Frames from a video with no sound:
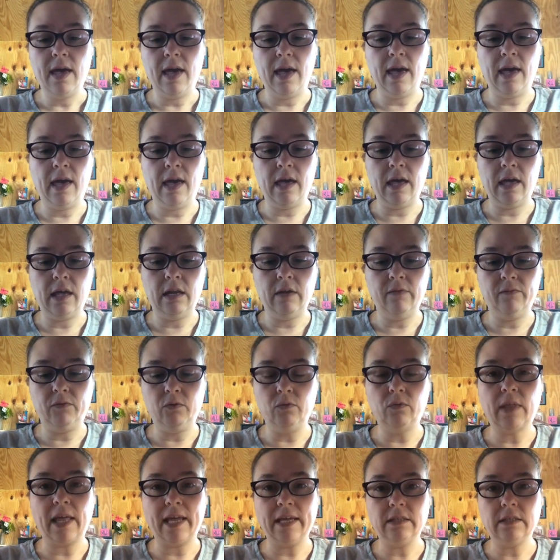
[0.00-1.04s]
And if
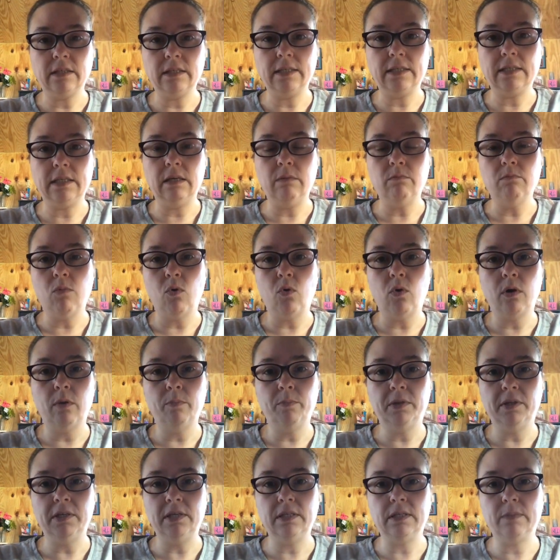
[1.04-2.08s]
you'd like to see more,
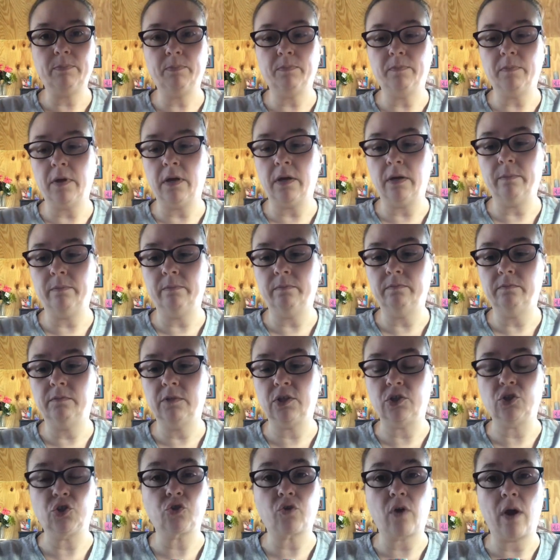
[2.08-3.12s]
please
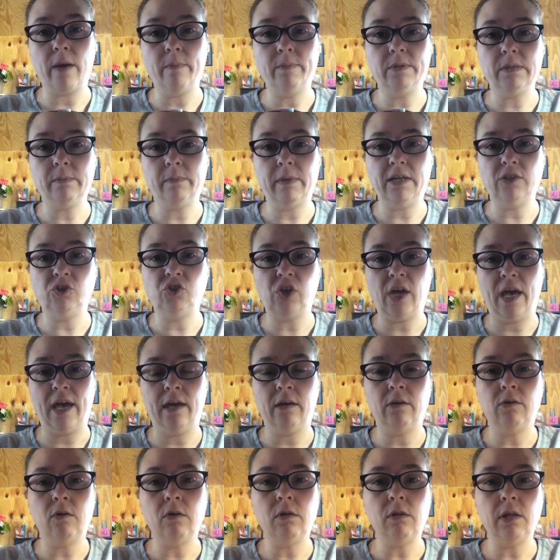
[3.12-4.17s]
subscribe to my
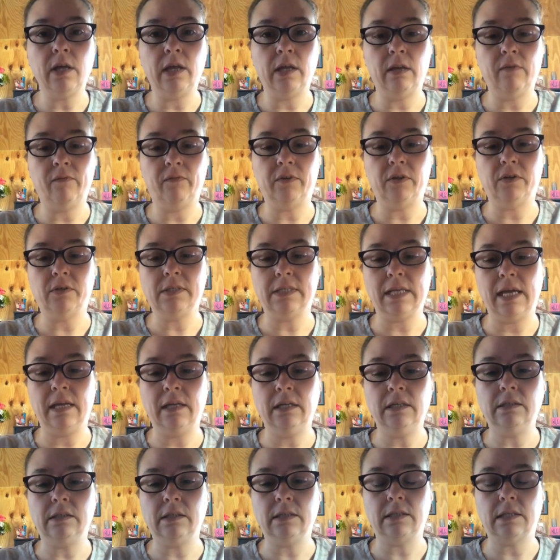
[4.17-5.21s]
channel. And if there's
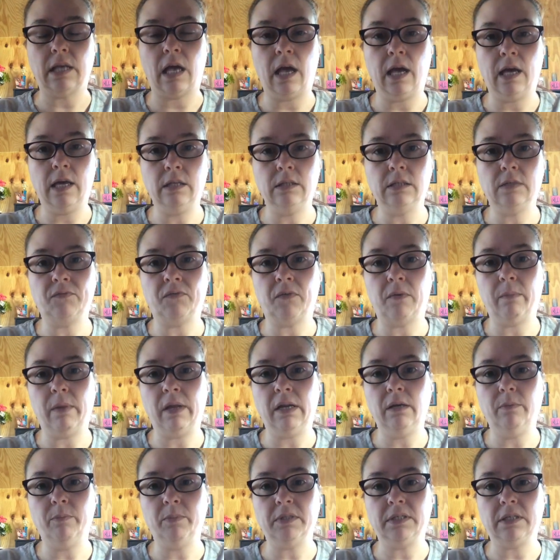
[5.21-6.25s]
any designs from
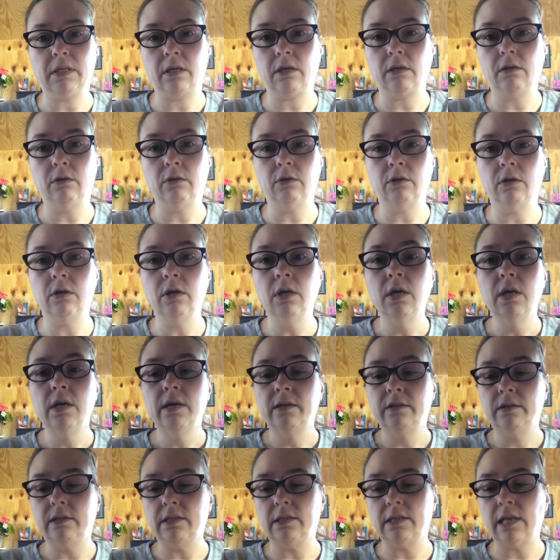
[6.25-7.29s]
any particular
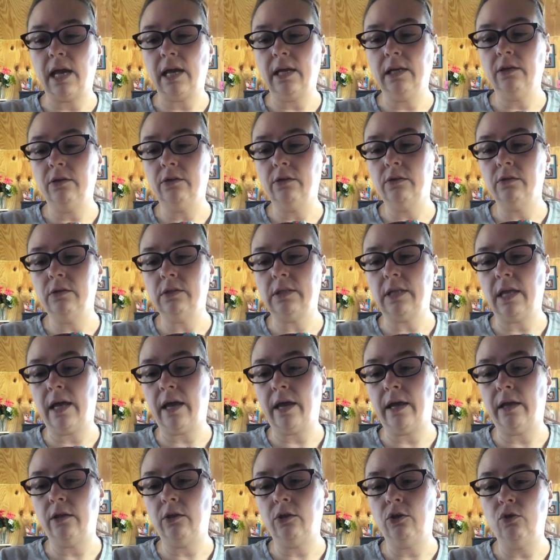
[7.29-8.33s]
designers
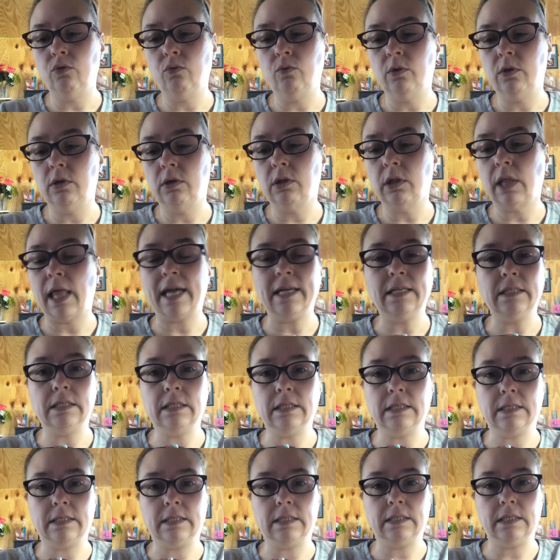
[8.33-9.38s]
that you would like
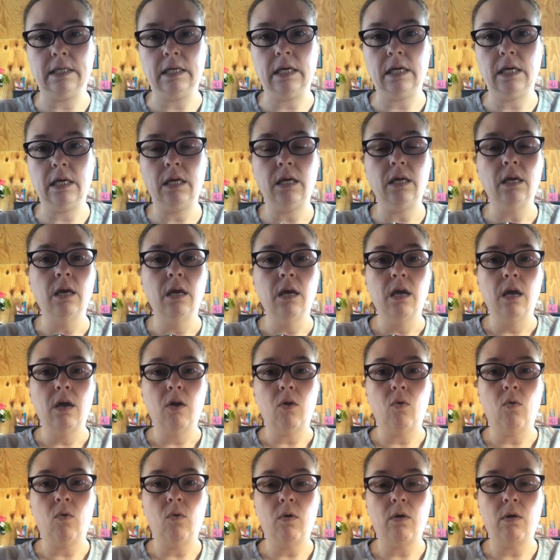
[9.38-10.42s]
to see
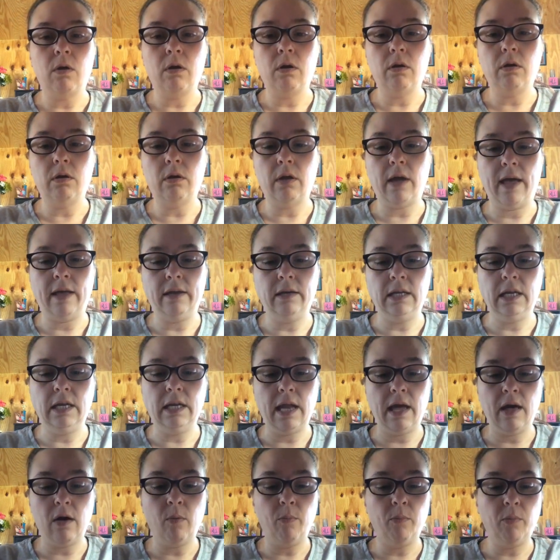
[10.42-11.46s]
or
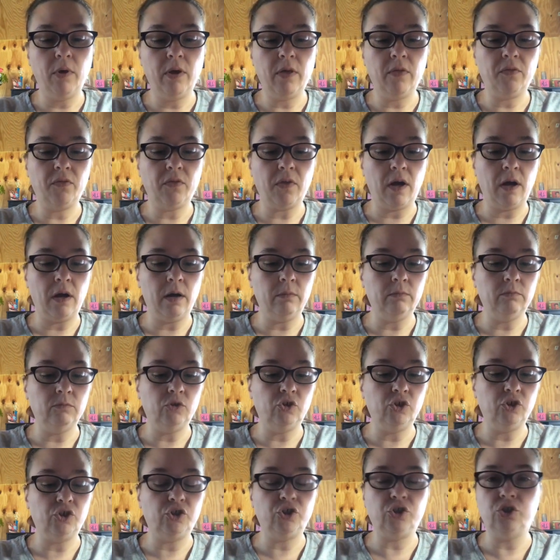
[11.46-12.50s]
need help with,
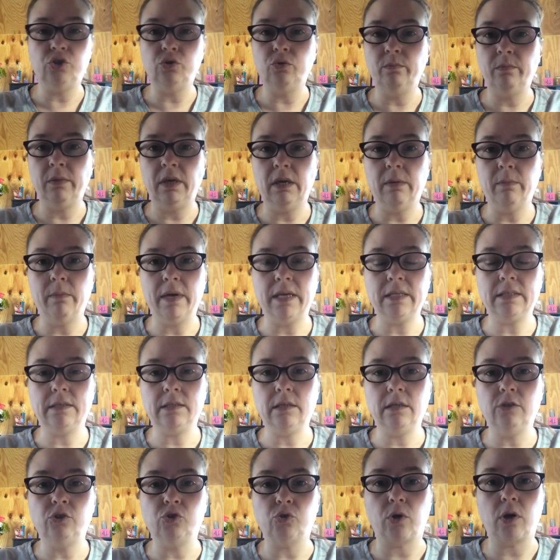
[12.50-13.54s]
just shoot me a
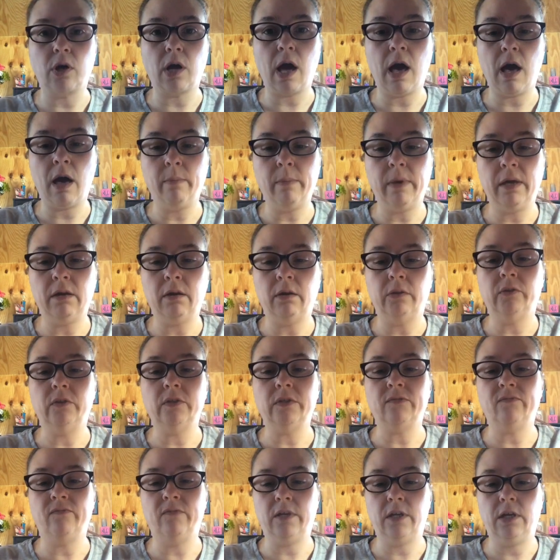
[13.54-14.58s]
message or comment on
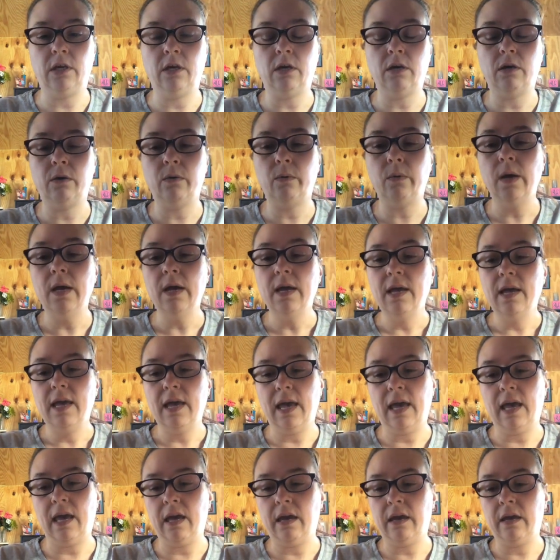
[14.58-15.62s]
this video,
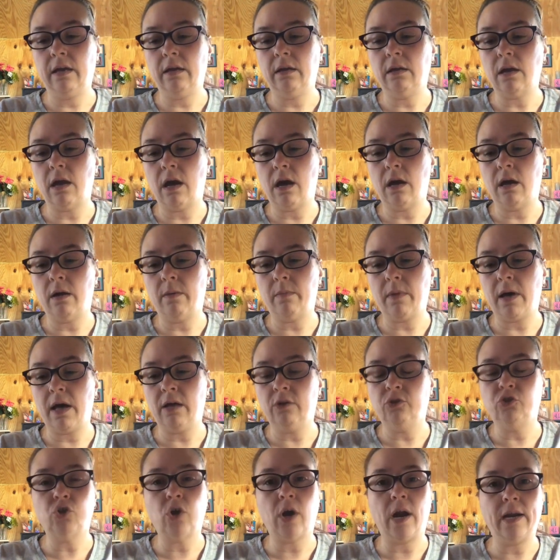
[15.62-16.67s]
and
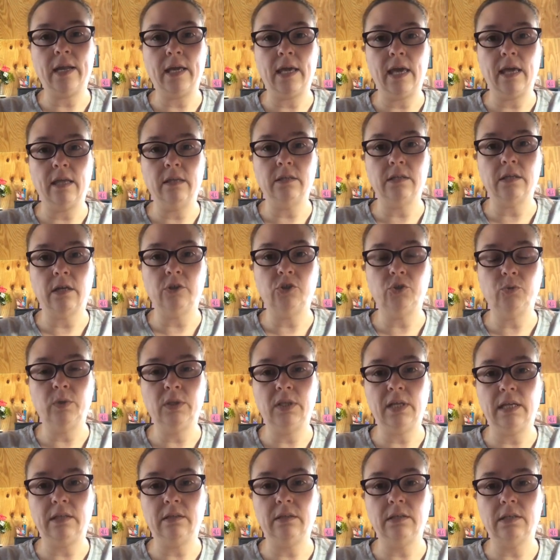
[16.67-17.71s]
I'll try to get in touch
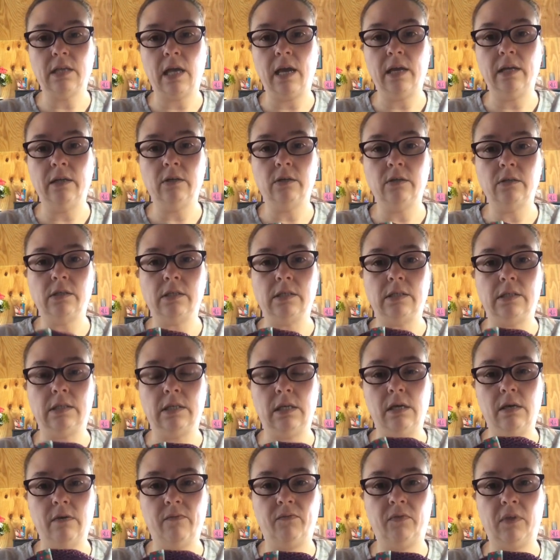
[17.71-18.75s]
with that designer to
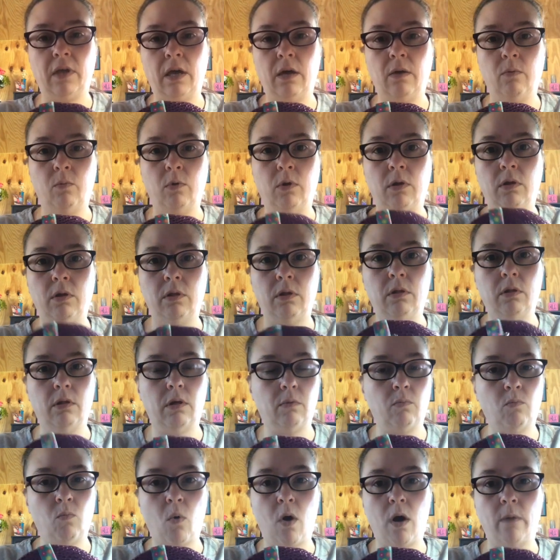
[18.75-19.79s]
see if they will
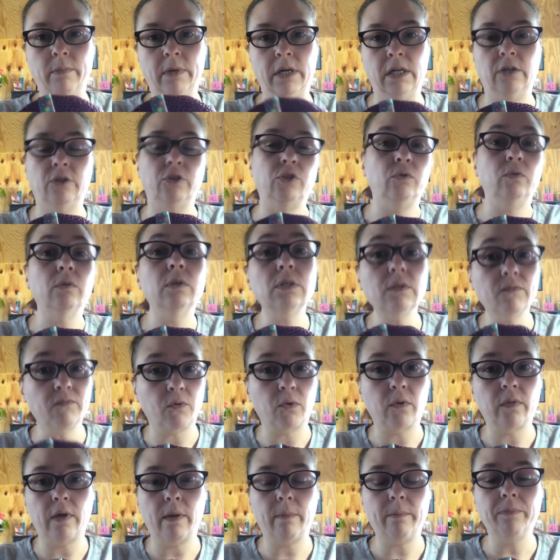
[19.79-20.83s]
want me to do this
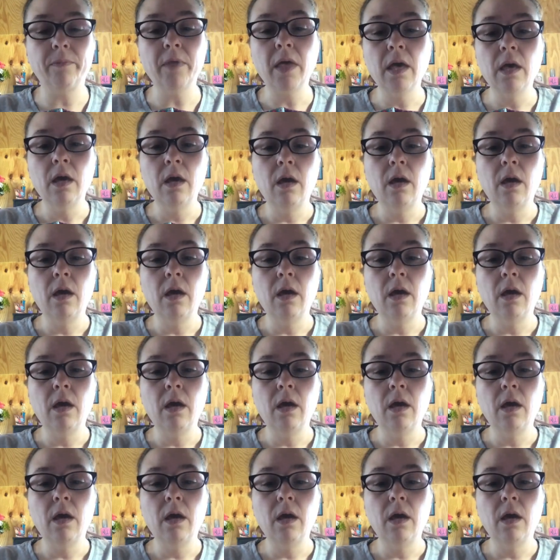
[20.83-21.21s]
for them.